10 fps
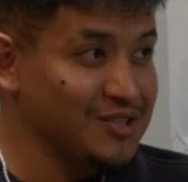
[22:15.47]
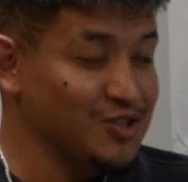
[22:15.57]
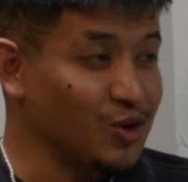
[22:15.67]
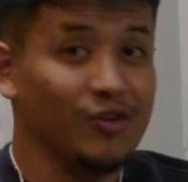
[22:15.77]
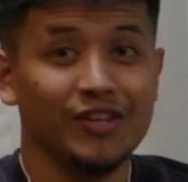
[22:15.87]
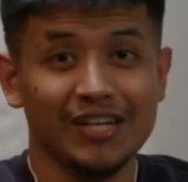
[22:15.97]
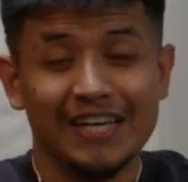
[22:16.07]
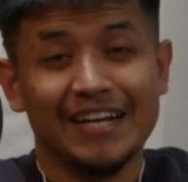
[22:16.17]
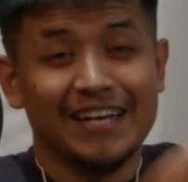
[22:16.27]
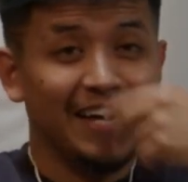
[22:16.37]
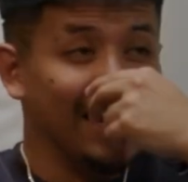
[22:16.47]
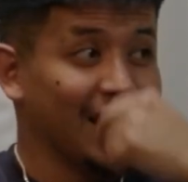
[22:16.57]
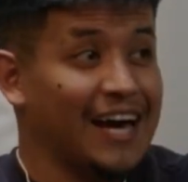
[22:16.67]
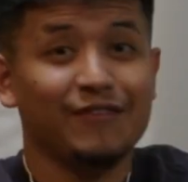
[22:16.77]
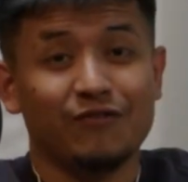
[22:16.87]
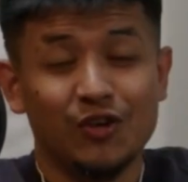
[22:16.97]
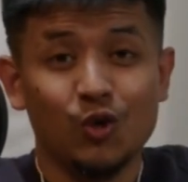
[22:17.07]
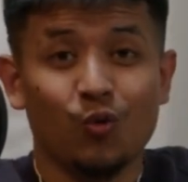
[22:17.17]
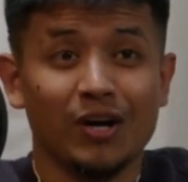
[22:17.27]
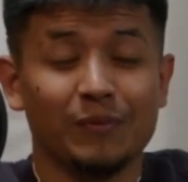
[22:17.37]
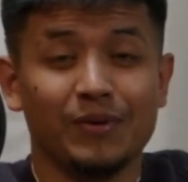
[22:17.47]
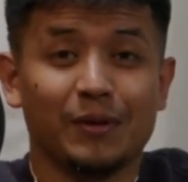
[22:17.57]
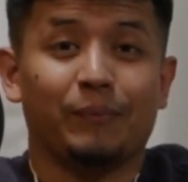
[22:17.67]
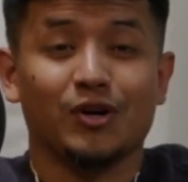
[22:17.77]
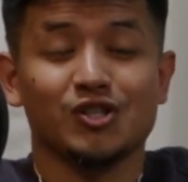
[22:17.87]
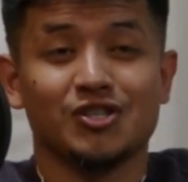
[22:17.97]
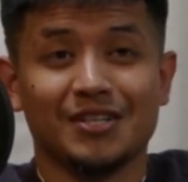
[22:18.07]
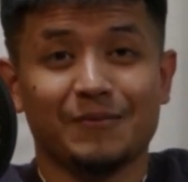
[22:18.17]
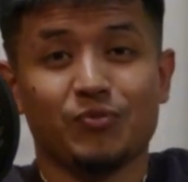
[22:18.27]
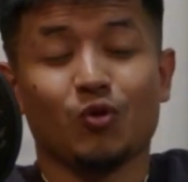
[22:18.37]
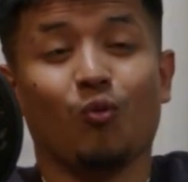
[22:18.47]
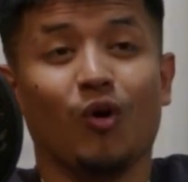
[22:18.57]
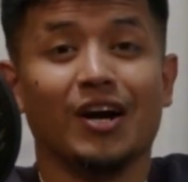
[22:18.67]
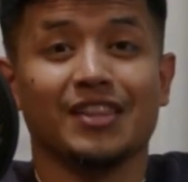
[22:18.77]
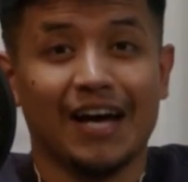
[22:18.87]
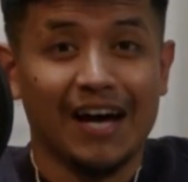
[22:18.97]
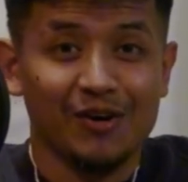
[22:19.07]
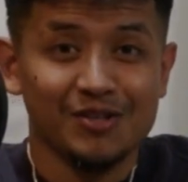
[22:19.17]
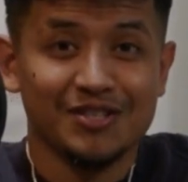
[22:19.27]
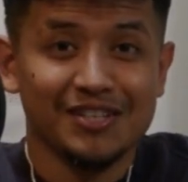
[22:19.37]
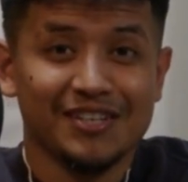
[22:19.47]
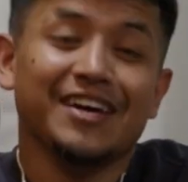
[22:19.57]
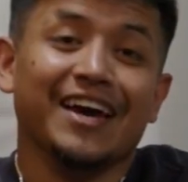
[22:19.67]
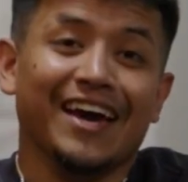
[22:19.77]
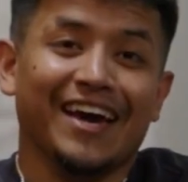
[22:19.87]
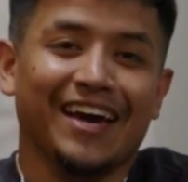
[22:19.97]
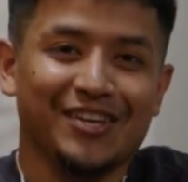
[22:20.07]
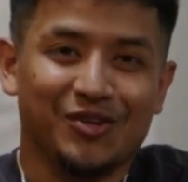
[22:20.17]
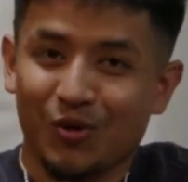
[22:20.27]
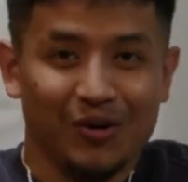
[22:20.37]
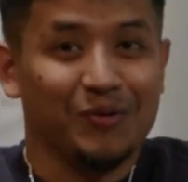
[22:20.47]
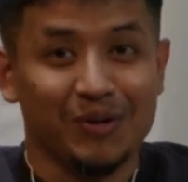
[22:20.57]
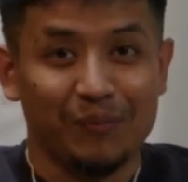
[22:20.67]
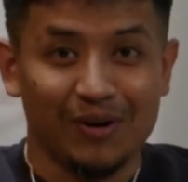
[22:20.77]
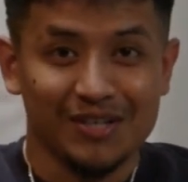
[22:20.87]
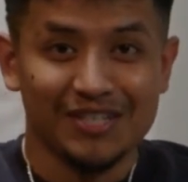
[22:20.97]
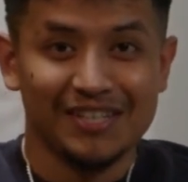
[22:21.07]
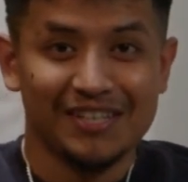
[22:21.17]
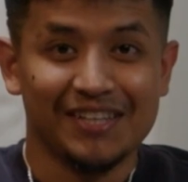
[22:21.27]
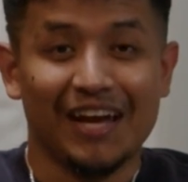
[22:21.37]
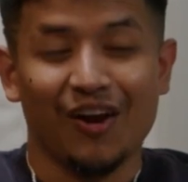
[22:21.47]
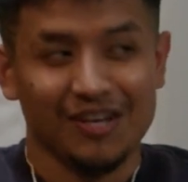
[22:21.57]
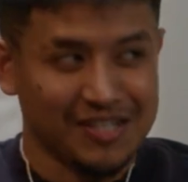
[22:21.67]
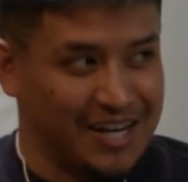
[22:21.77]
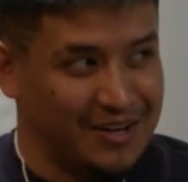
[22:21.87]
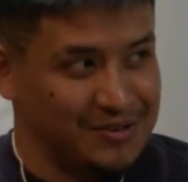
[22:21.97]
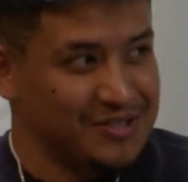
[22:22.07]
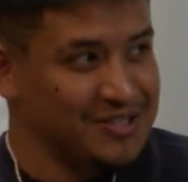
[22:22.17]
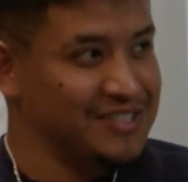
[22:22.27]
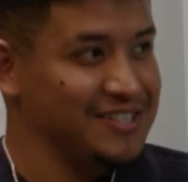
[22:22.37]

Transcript: So in life, you want to be the person wanting the house. You don't want to be the person that lost the house.